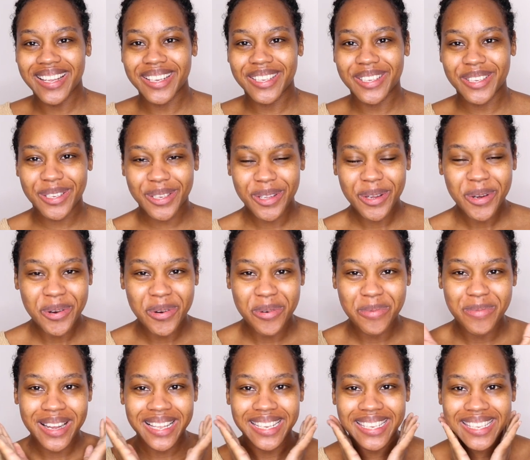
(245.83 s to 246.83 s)
So
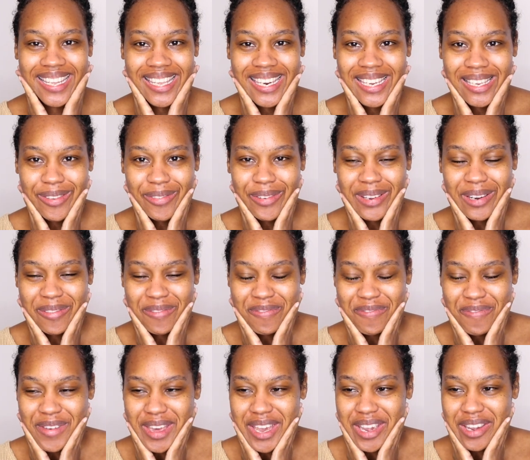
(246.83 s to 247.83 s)
my skin is
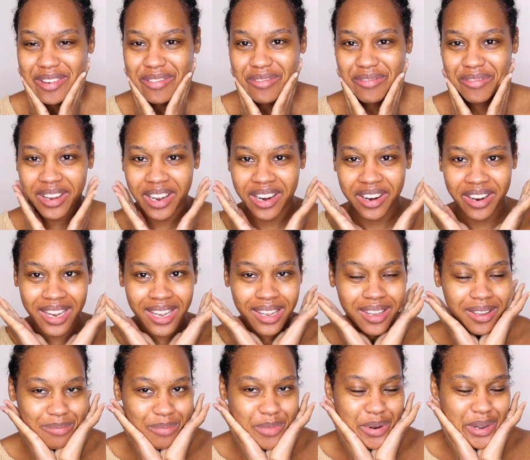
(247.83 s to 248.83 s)
feeling
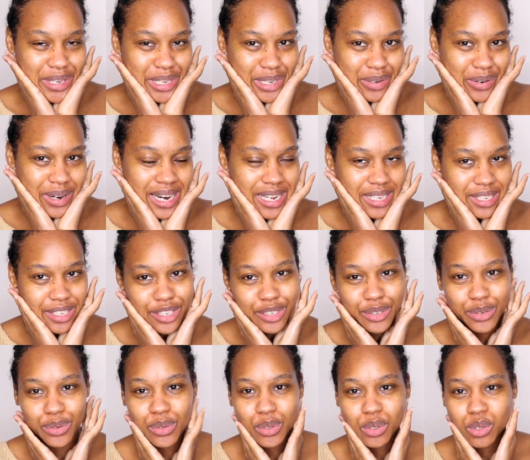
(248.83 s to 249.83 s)
very moisturized
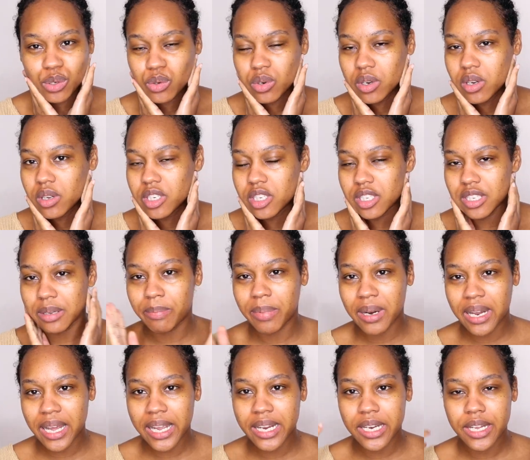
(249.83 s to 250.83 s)
as usual. Just
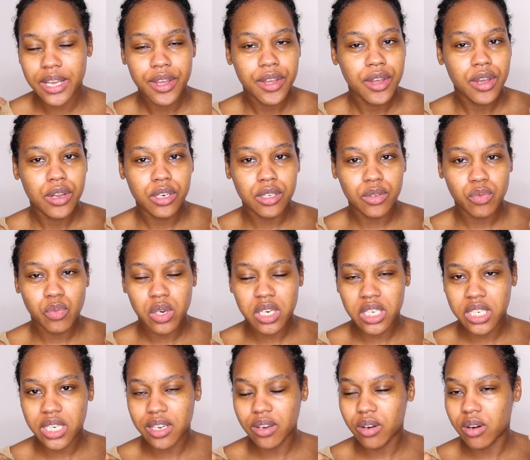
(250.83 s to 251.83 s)

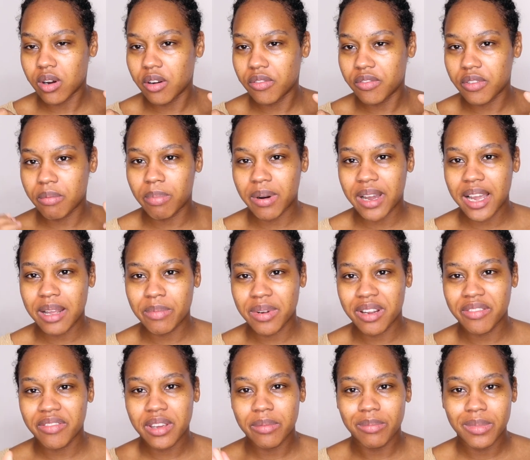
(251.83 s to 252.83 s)
washed it off, applied
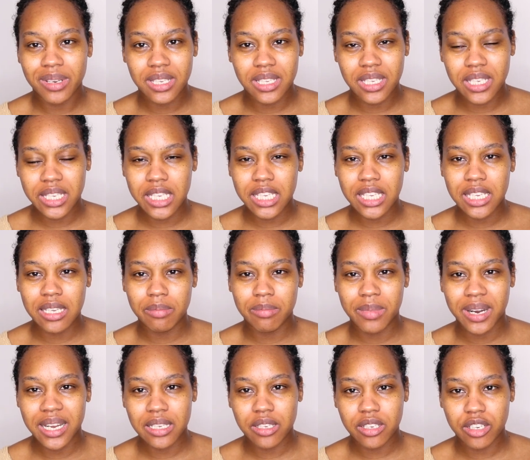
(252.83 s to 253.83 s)
my vitamin C,
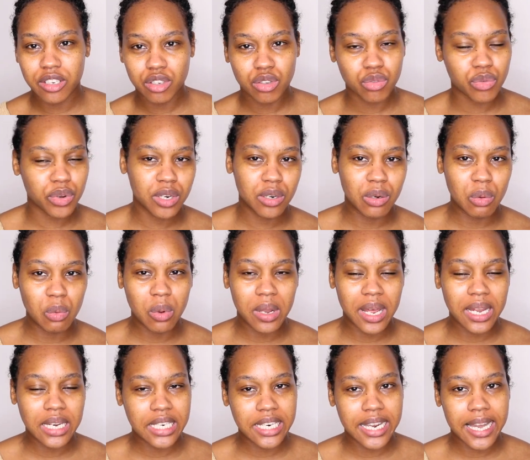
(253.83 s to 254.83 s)
my sunscreen and all
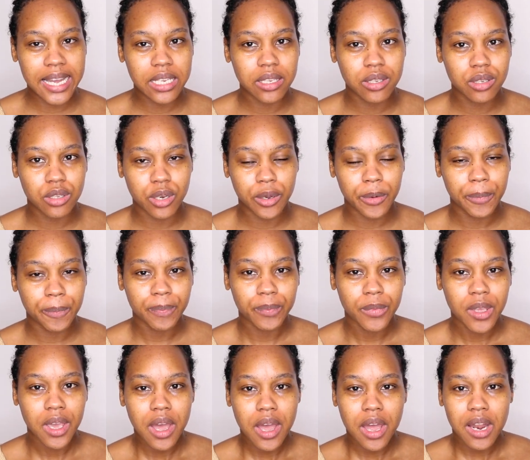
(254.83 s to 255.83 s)
that jazz. So
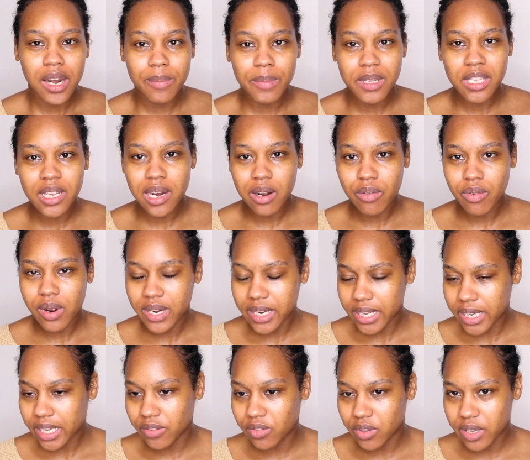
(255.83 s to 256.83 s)
let me turn around
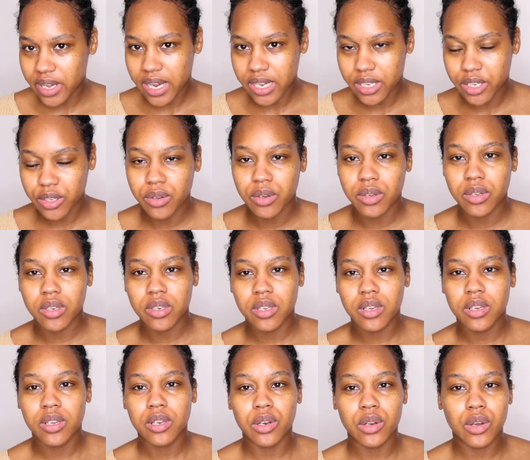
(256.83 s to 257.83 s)
and give you guys a good
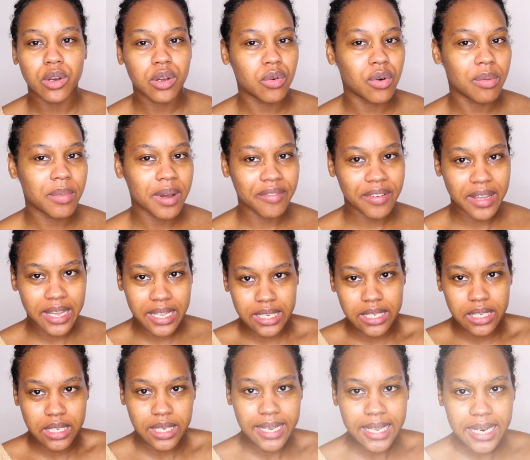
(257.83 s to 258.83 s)
look what my face
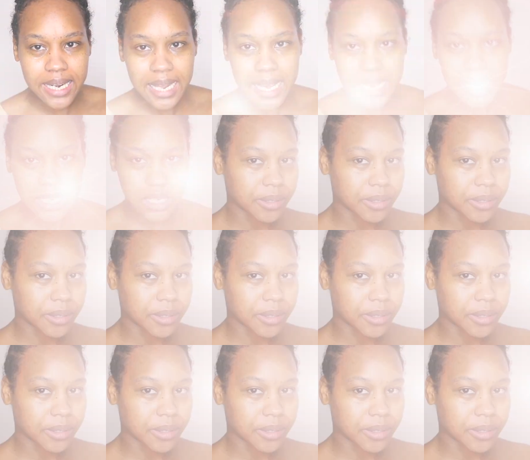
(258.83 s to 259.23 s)
is looking like.